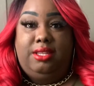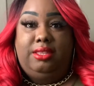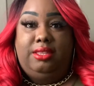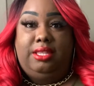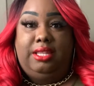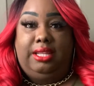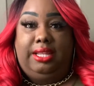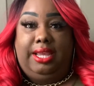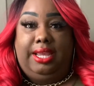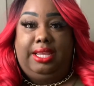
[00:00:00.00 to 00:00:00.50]

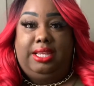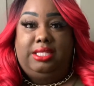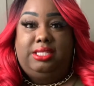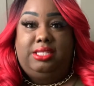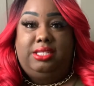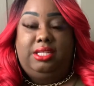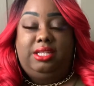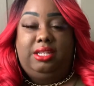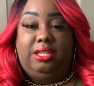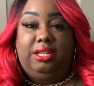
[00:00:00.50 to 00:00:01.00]
The lace
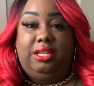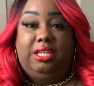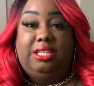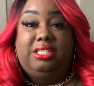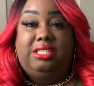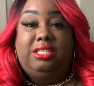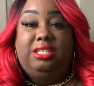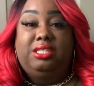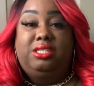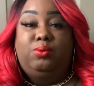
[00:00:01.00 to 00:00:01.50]

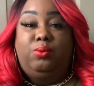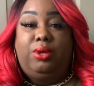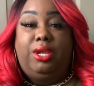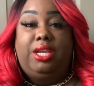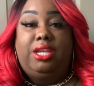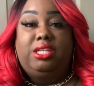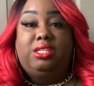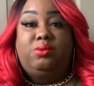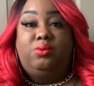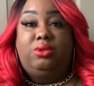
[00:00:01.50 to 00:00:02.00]
this
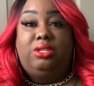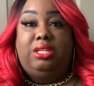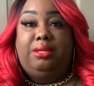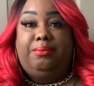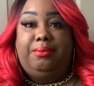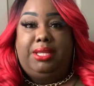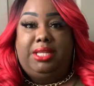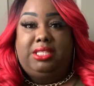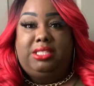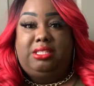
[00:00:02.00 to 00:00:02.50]
wig is really
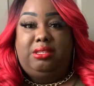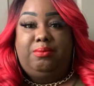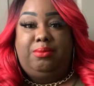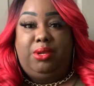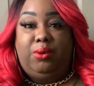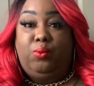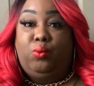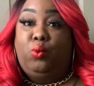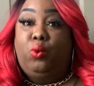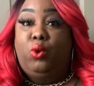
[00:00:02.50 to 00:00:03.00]
meant to be
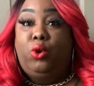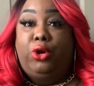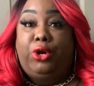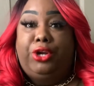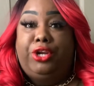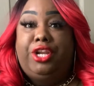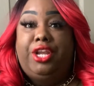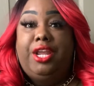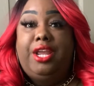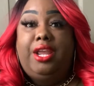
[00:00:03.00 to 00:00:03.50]

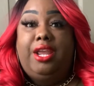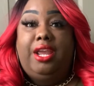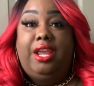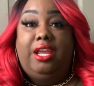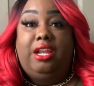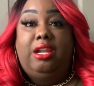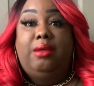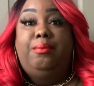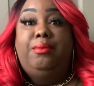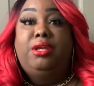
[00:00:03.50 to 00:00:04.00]
worn
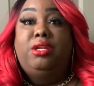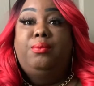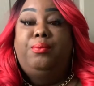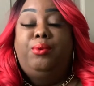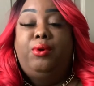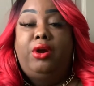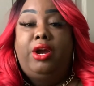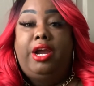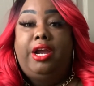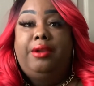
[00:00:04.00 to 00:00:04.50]
in the middle
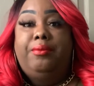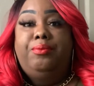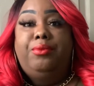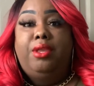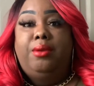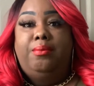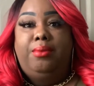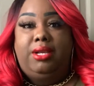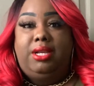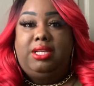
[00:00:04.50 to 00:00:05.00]
part
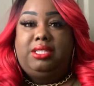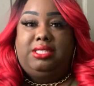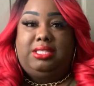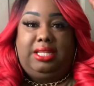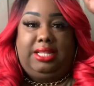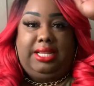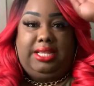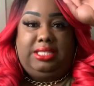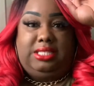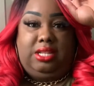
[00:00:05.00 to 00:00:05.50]
because the
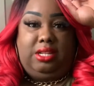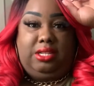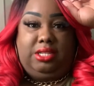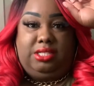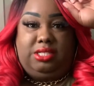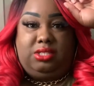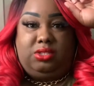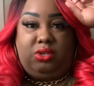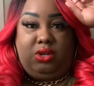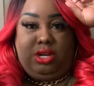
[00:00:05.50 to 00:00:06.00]
lace only
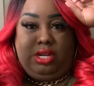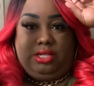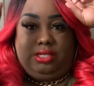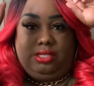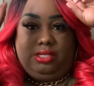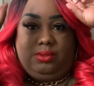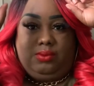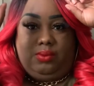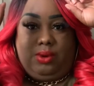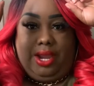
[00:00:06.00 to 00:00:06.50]

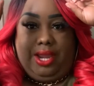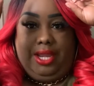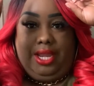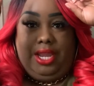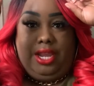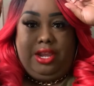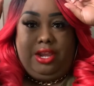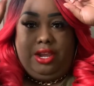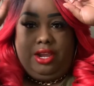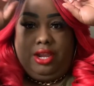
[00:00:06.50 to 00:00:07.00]
starts right
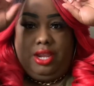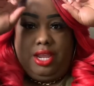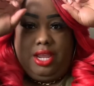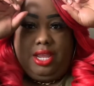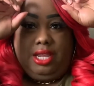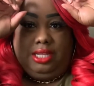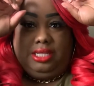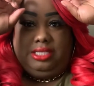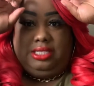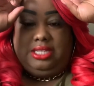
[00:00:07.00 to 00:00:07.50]
here
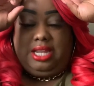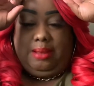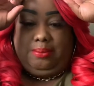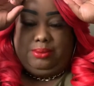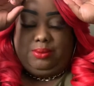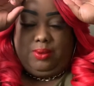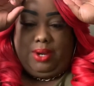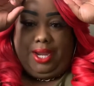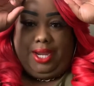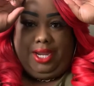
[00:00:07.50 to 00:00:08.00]
and
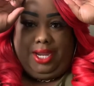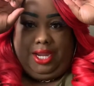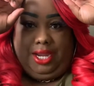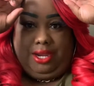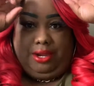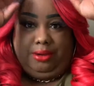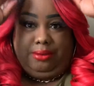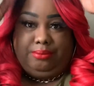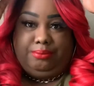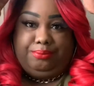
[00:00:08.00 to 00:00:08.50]
stops right here.